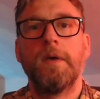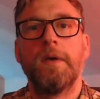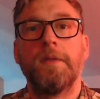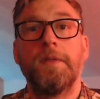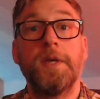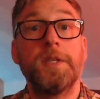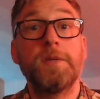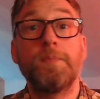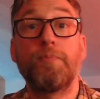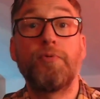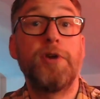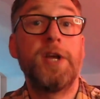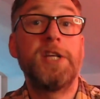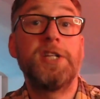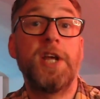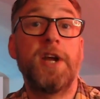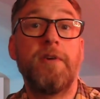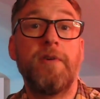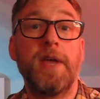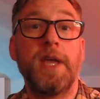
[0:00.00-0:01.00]
There's a
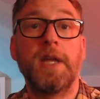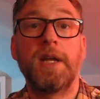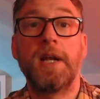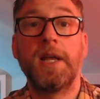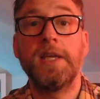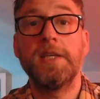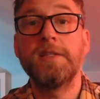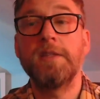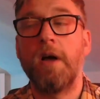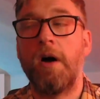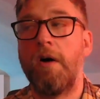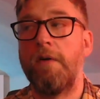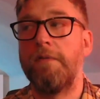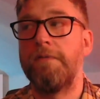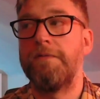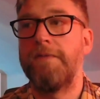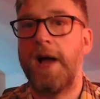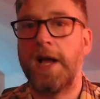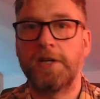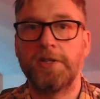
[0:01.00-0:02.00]
pre-generated list of
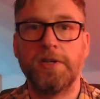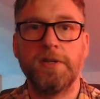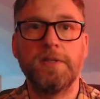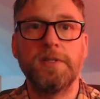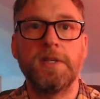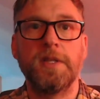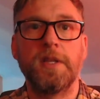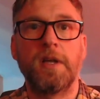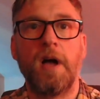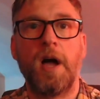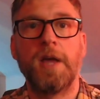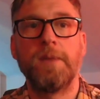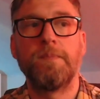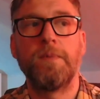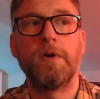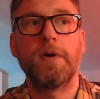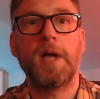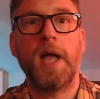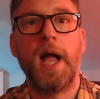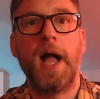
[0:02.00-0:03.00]
factions in the
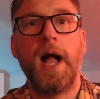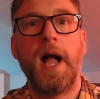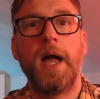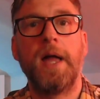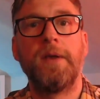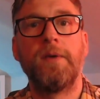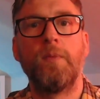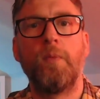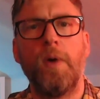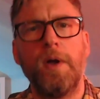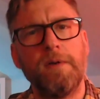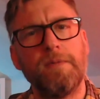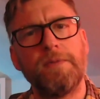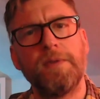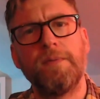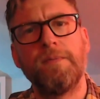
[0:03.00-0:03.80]
guidebook, and one of them